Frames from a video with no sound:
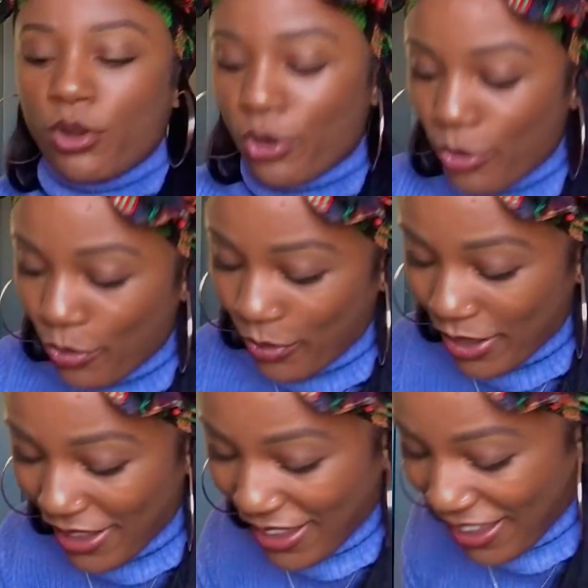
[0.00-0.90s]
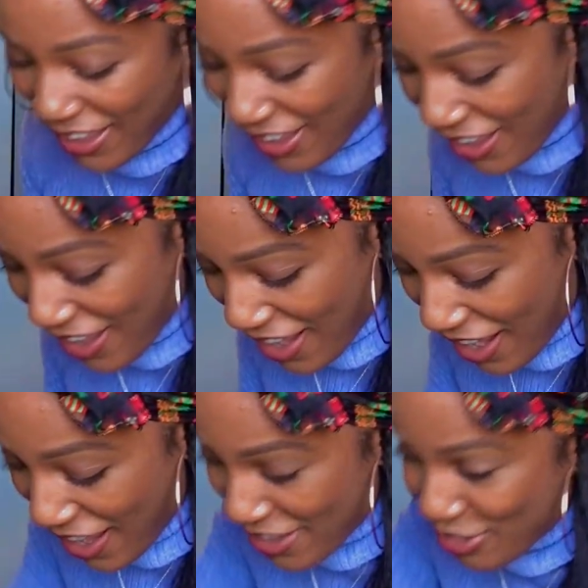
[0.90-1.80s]
know.
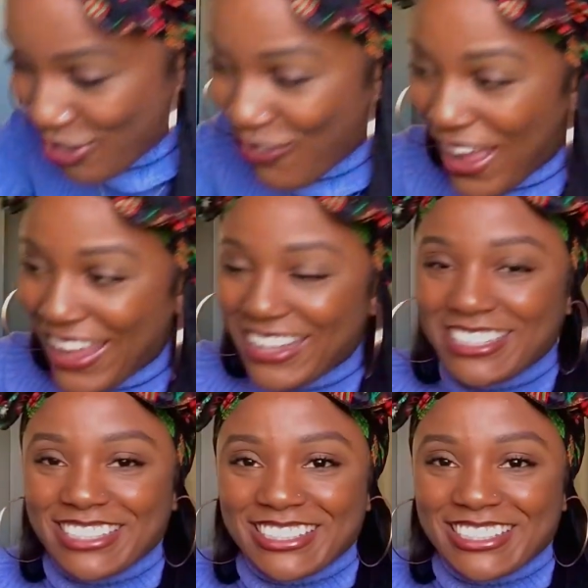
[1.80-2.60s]
I don't know why it just